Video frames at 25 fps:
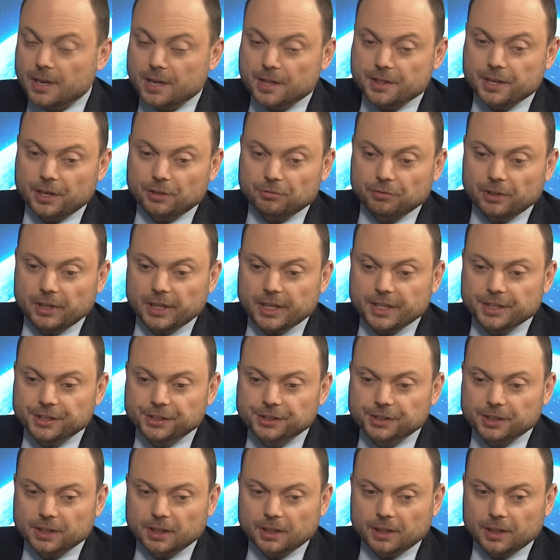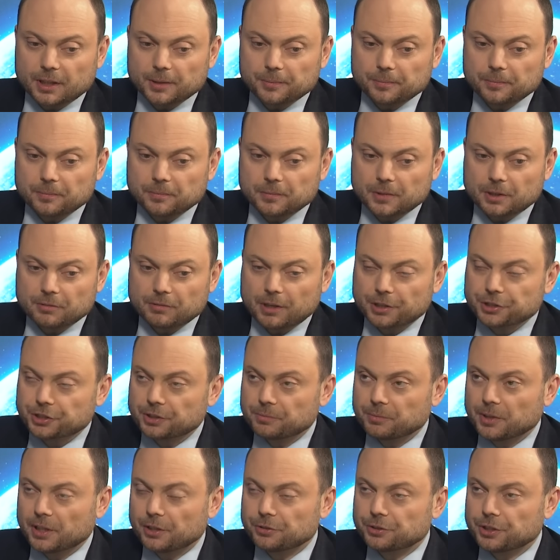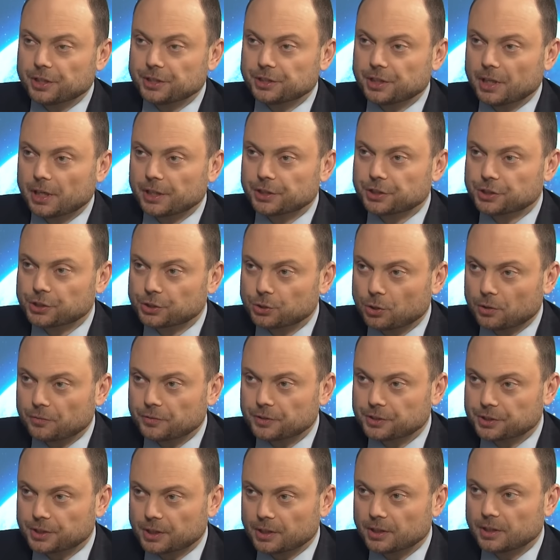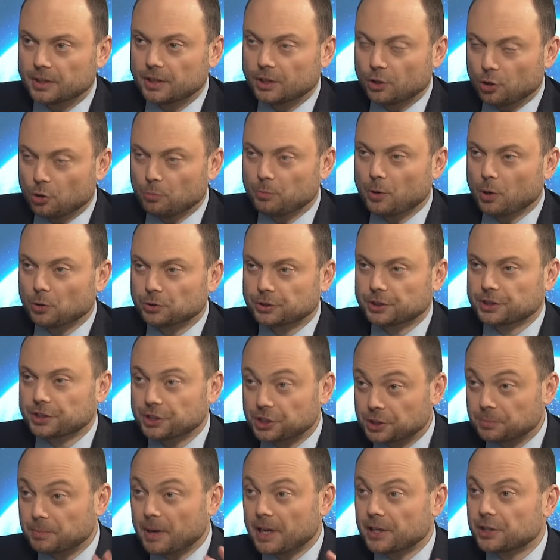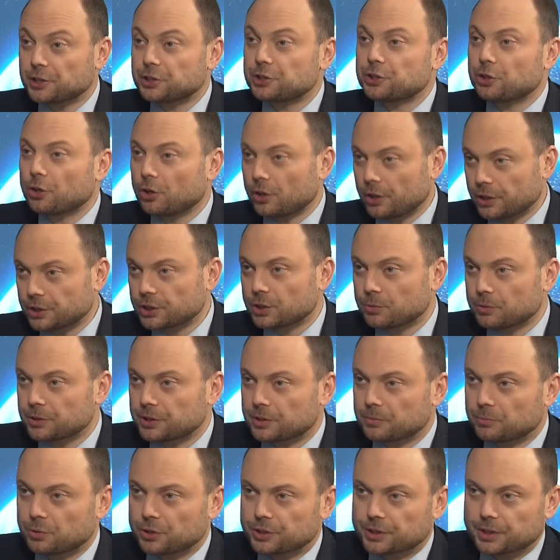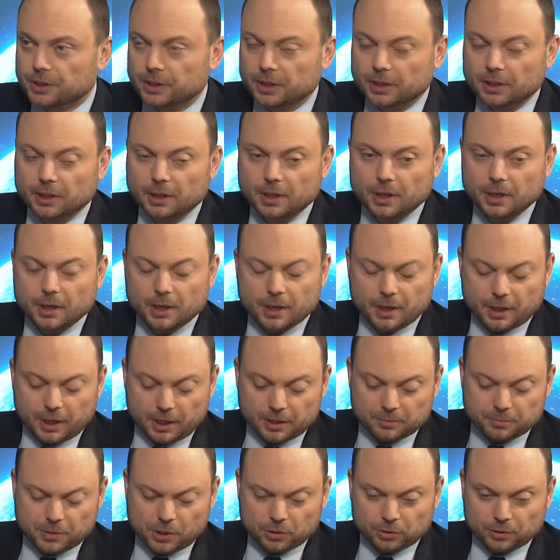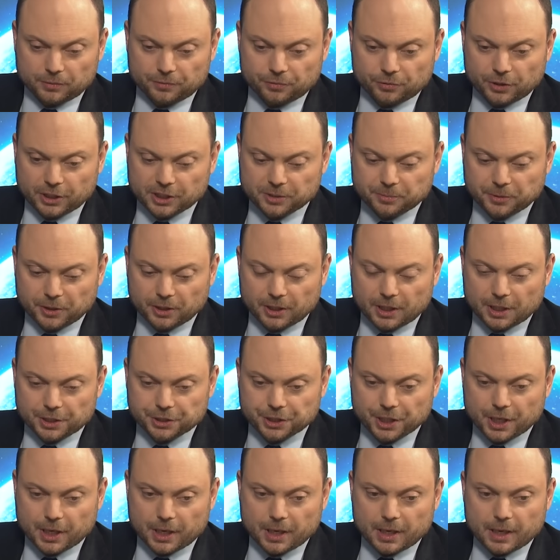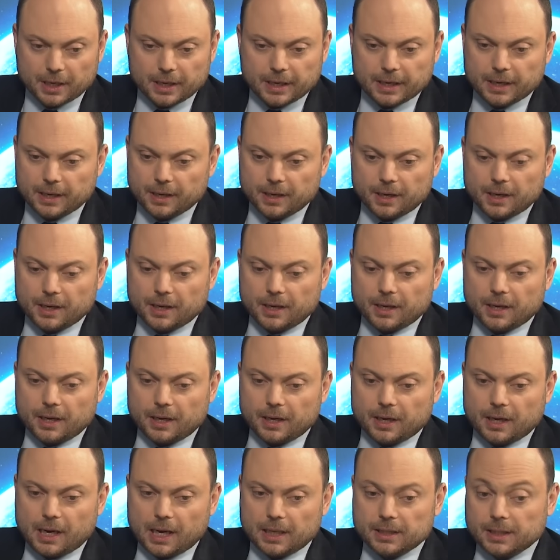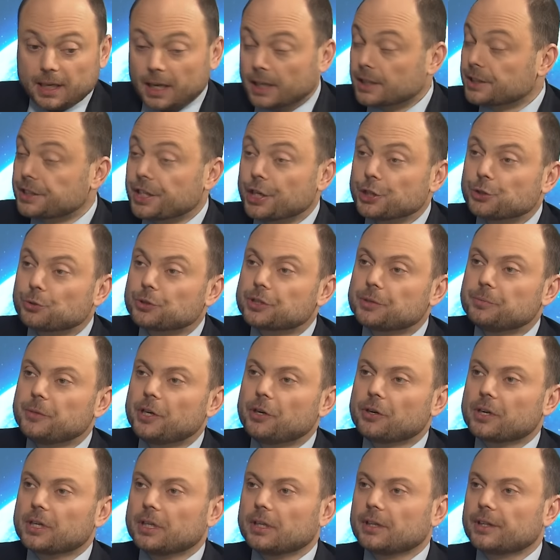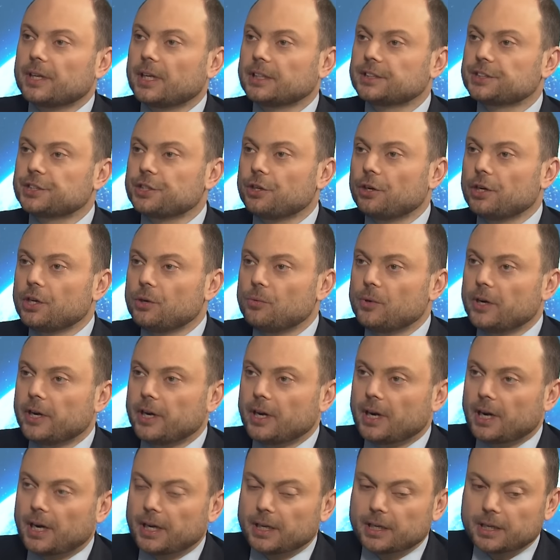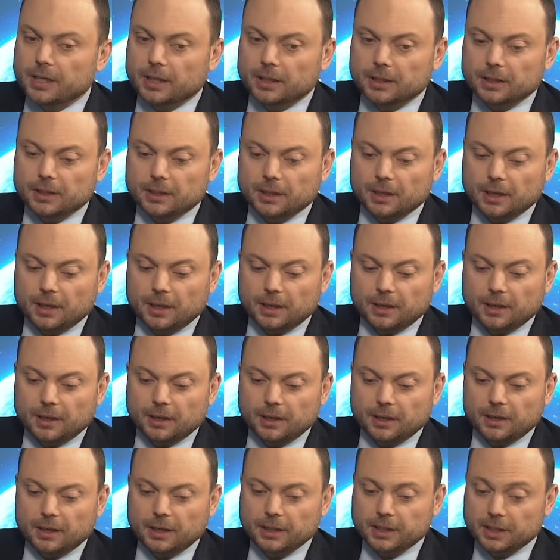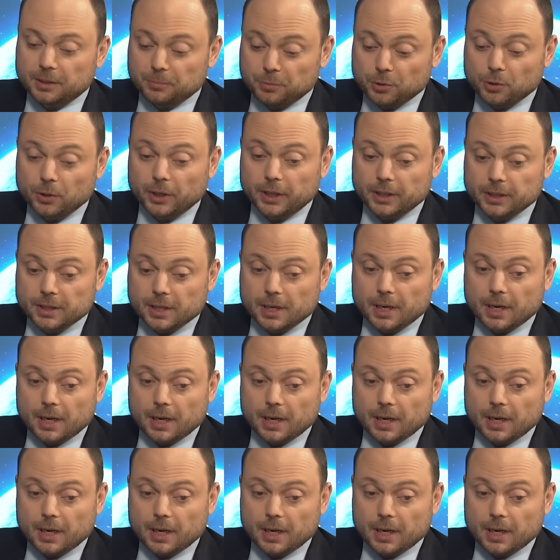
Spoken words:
that released a Russian military intelligence officer who posed as a Spanish journalist who was imprisoned in Poland for espionage. And that exchange was a miracle. That's the only way I can put it.